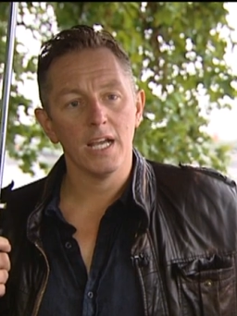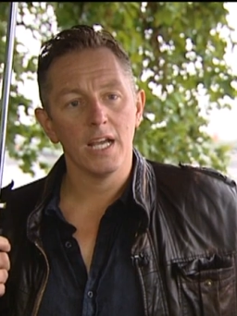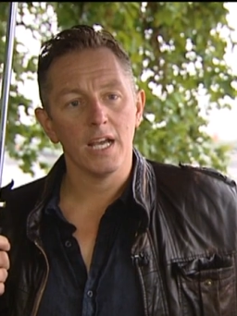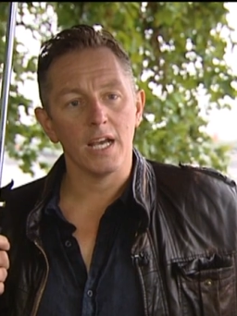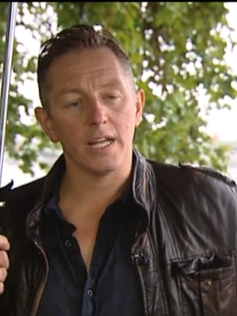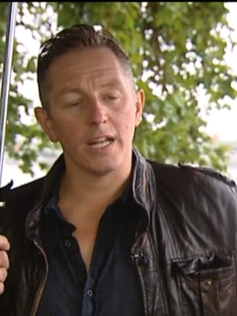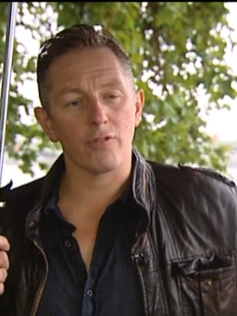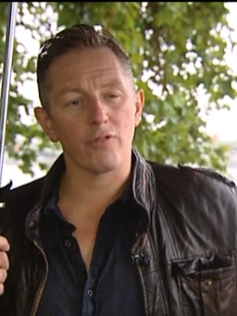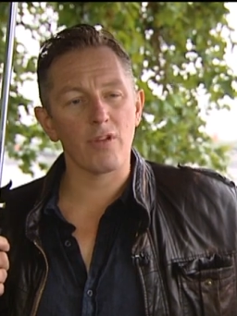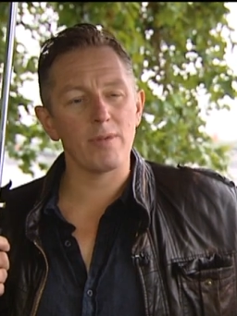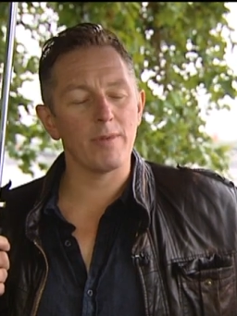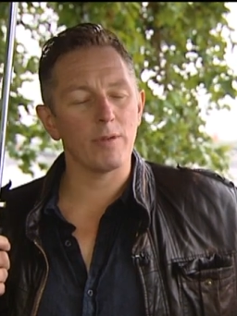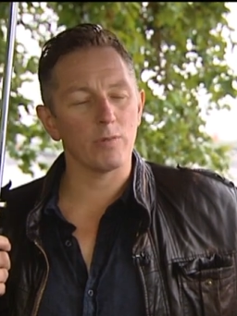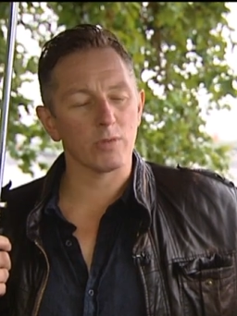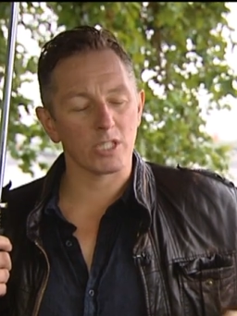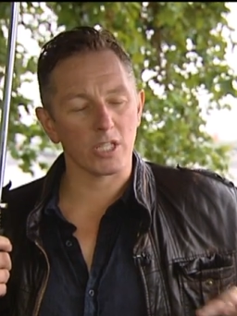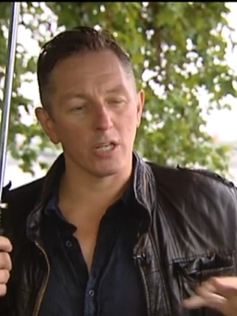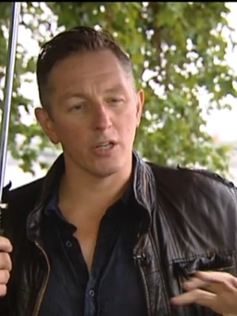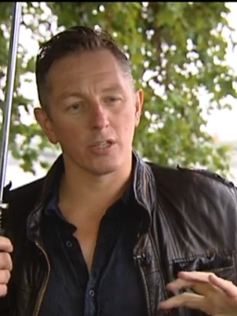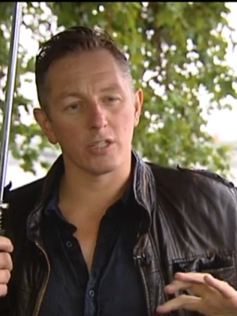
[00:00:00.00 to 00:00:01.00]
and our remit was
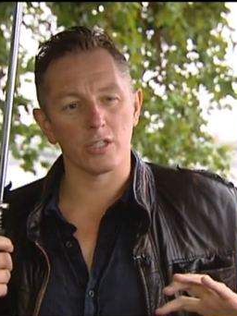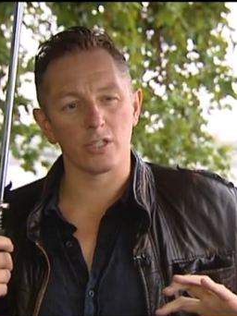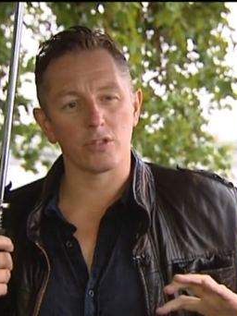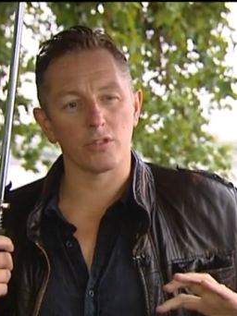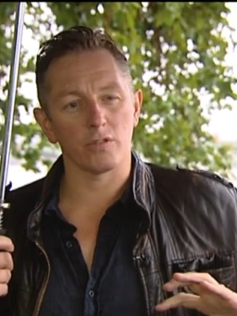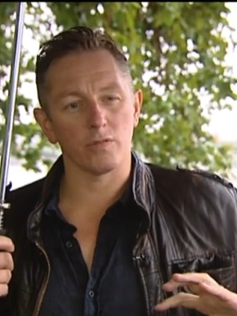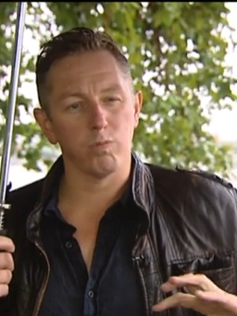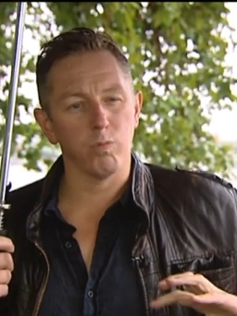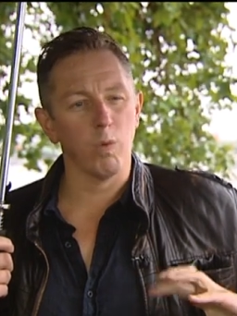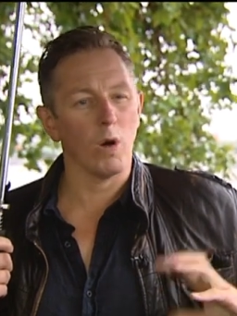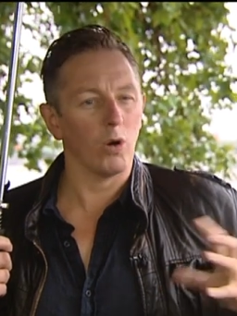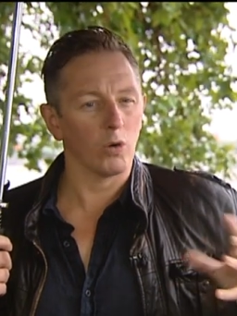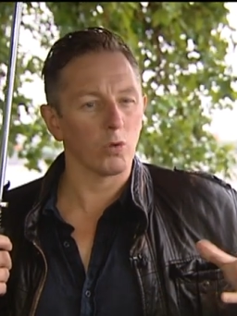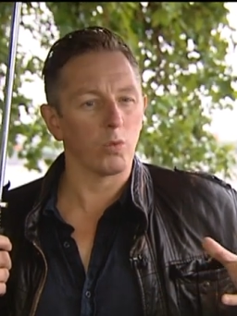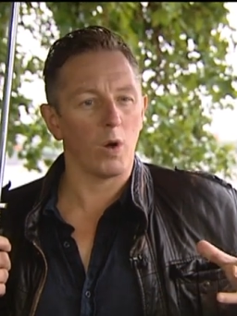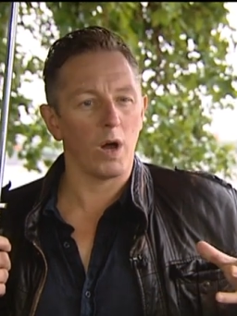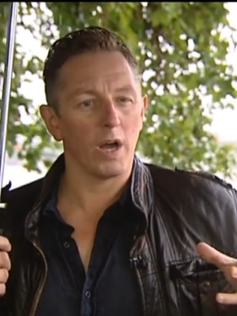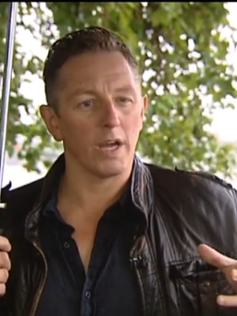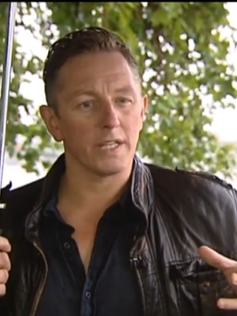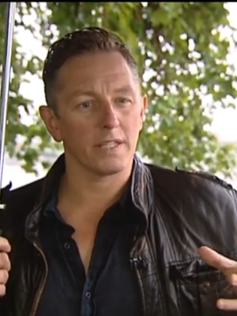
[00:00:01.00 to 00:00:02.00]
to look at sort of
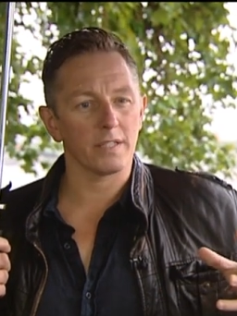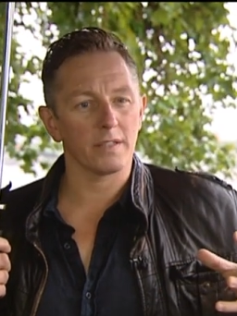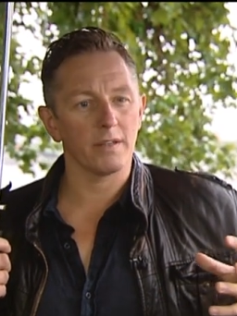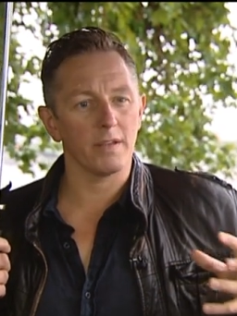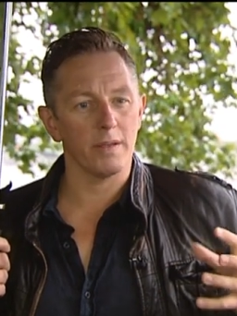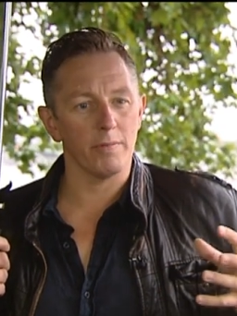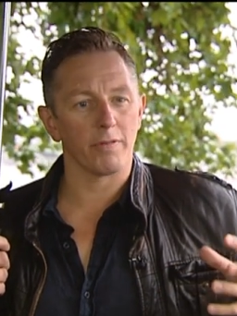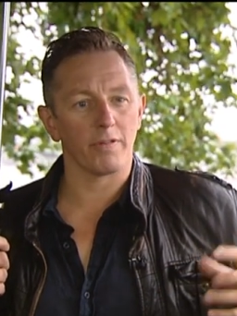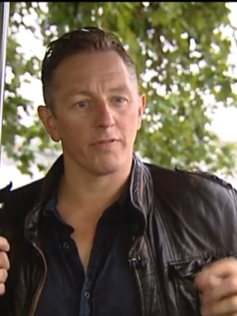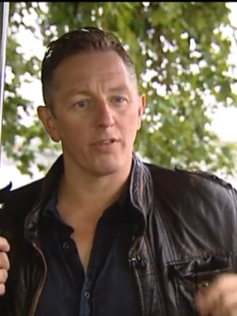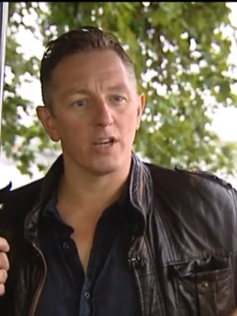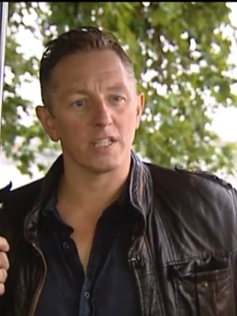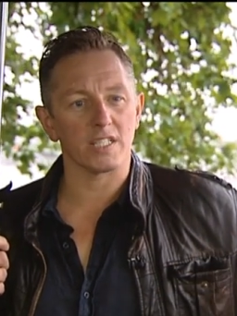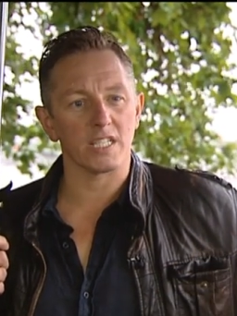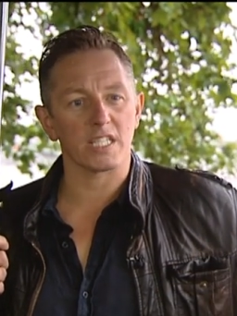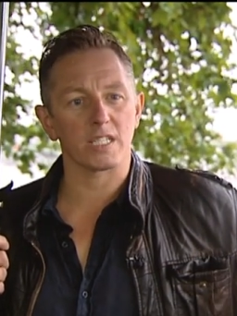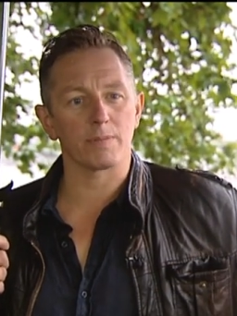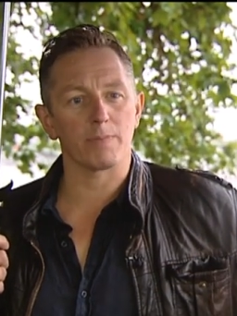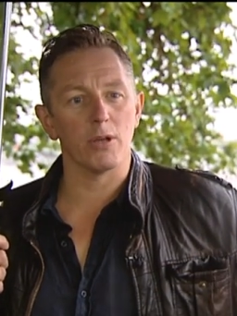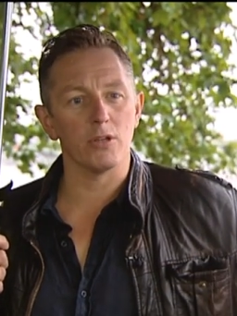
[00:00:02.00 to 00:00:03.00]
worldwide improvised
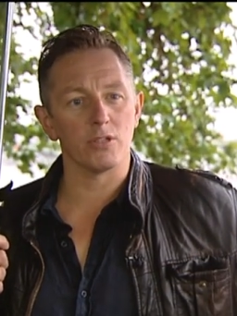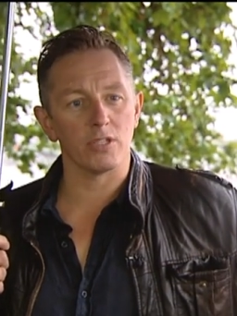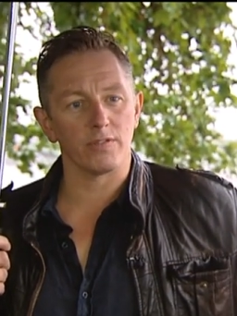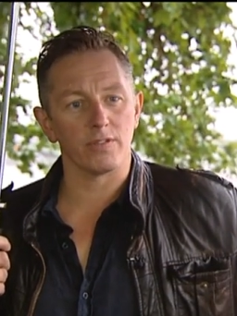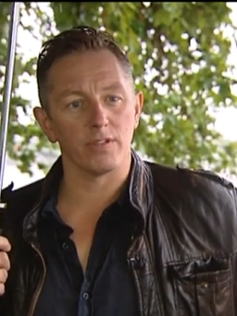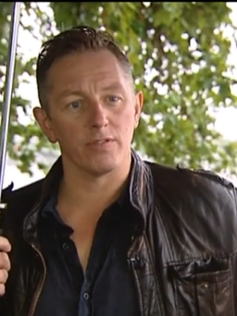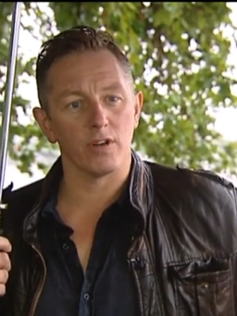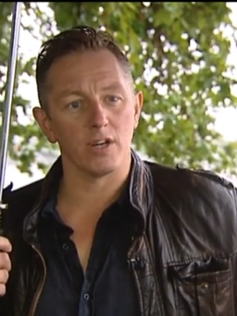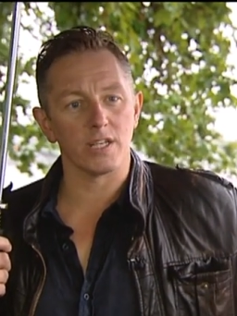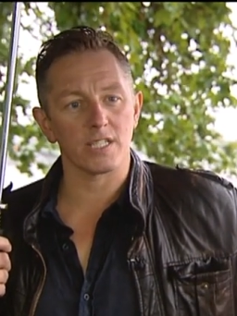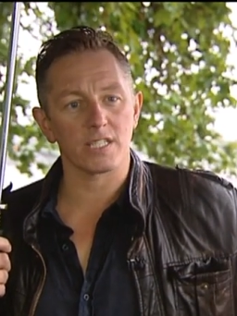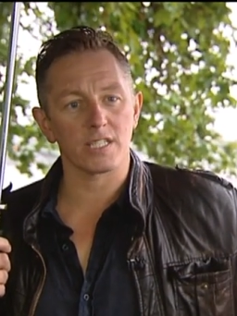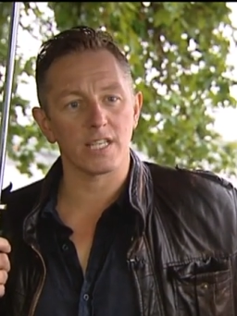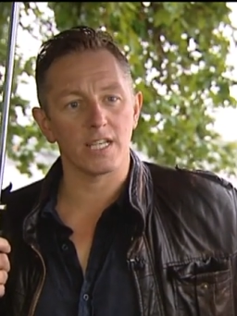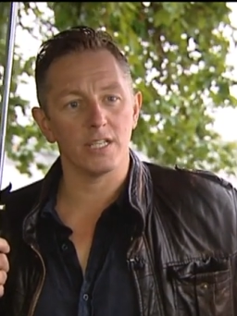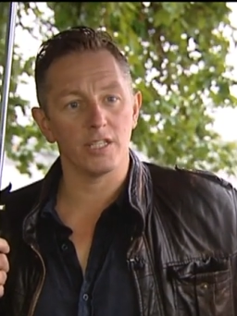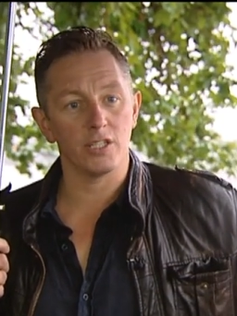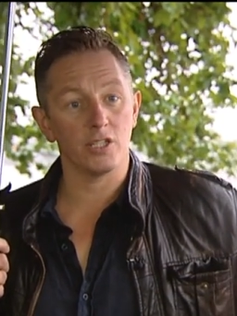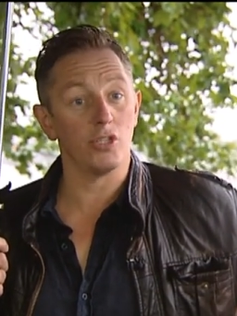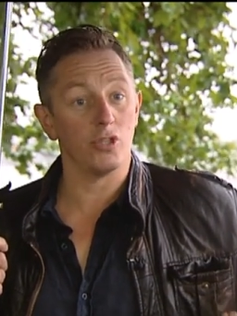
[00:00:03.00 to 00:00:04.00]
explosive device
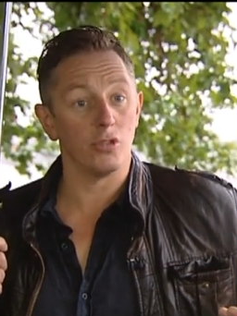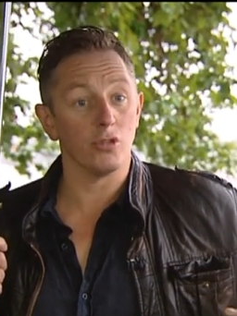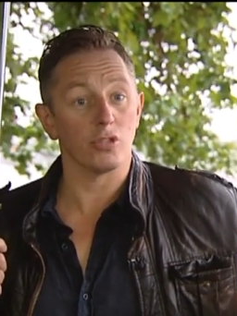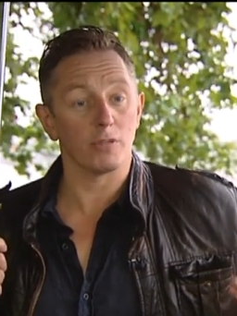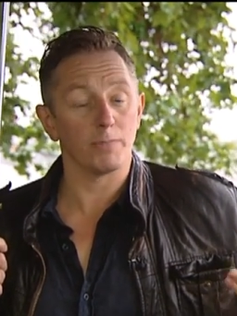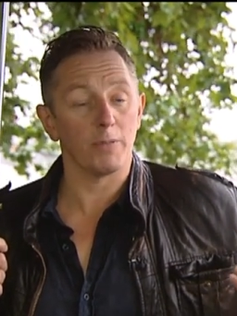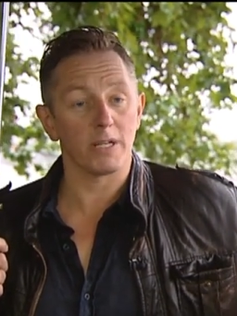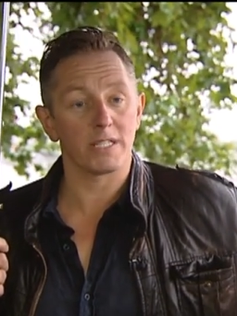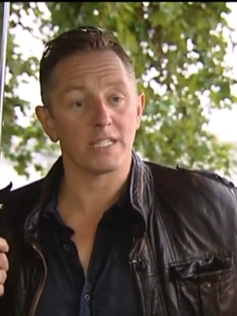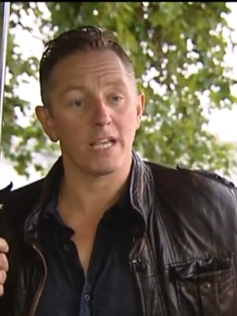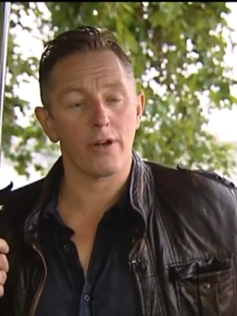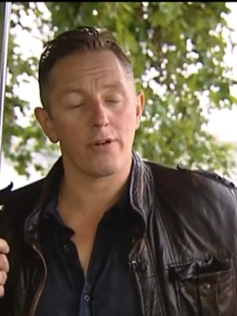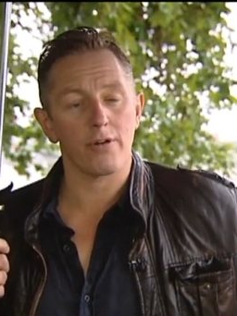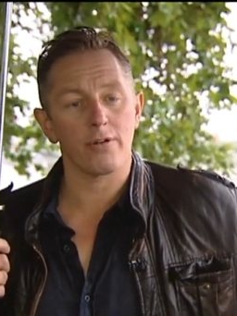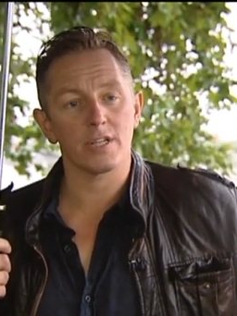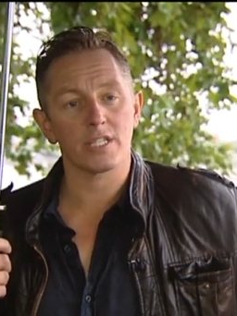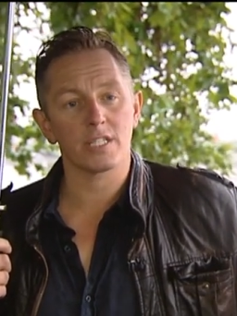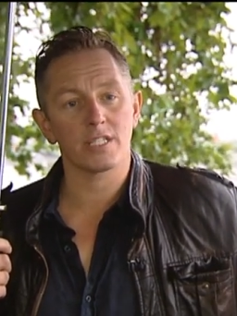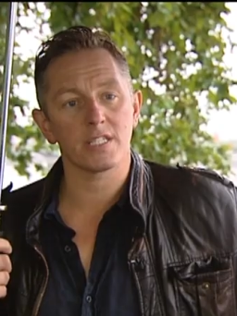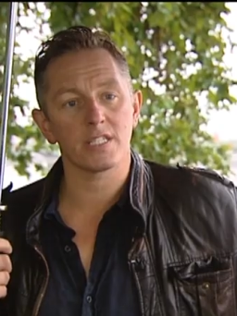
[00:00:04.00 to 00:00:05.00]
used by
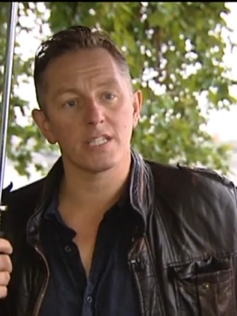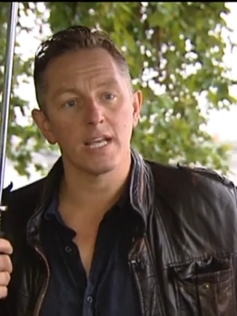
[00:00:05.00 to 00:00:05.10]
terrorists.